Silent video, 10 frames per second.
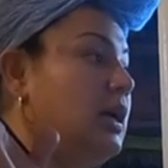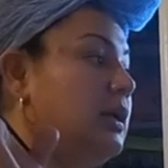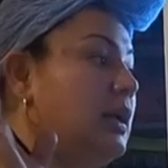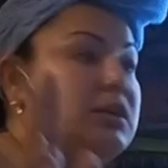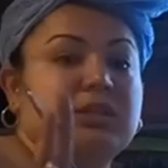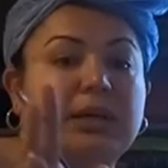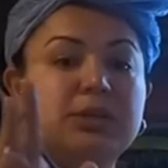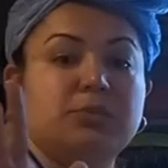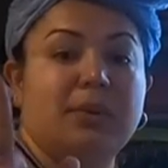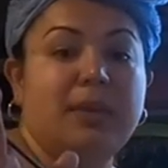Now I just got
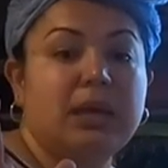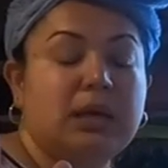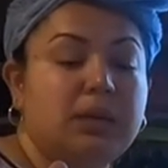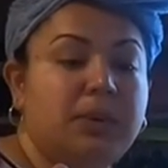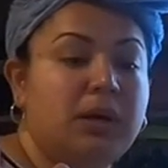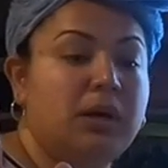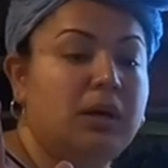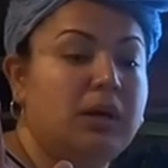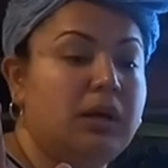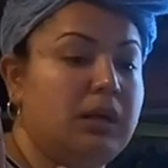to do my makeup,
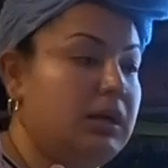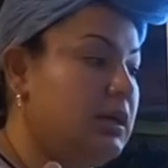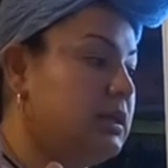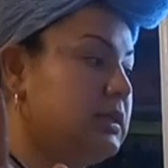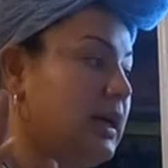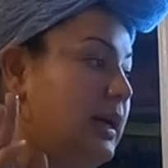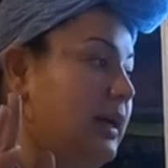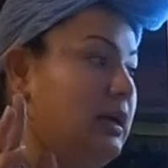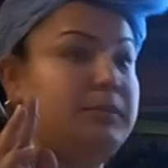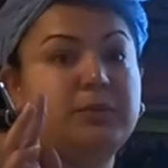and I
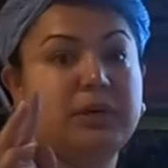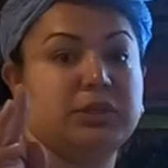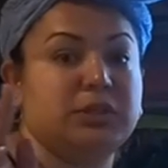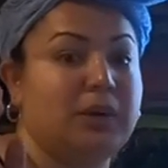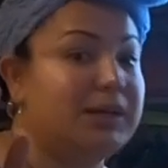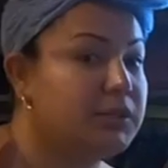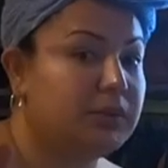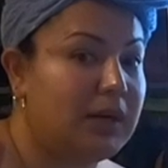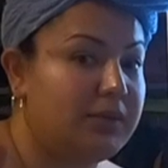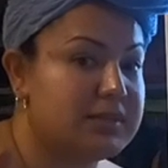am in a rush. So I don't know
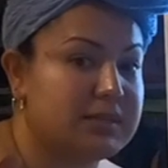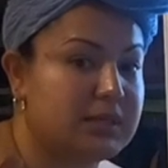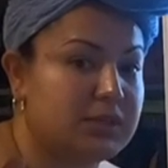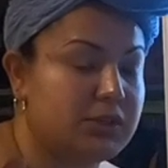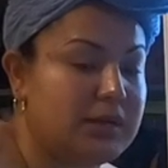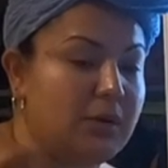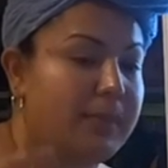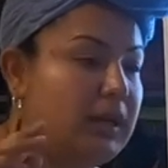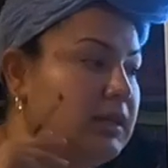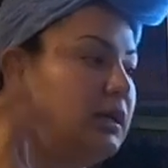how this is going to turn out,
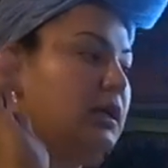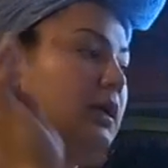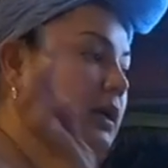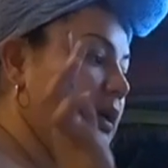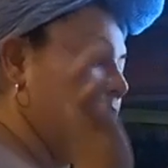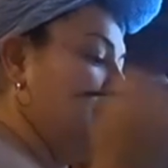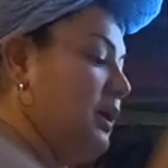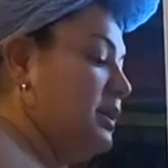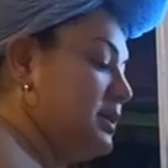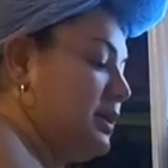but
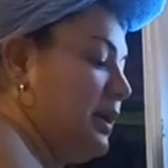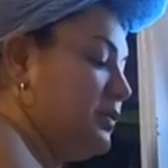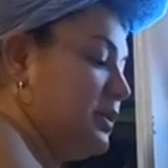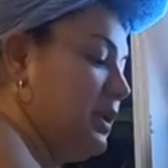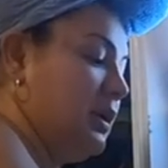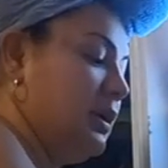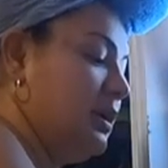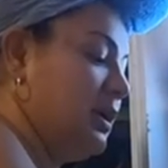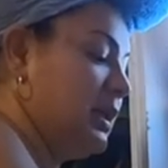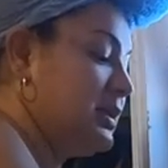it's going to have to,
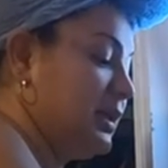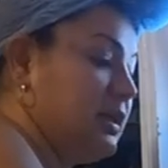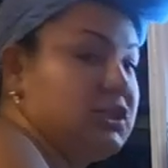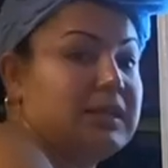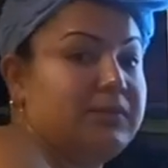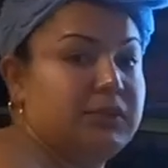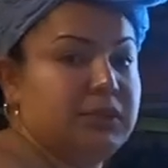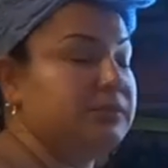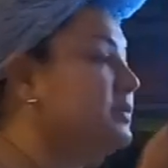it's going to just have to do.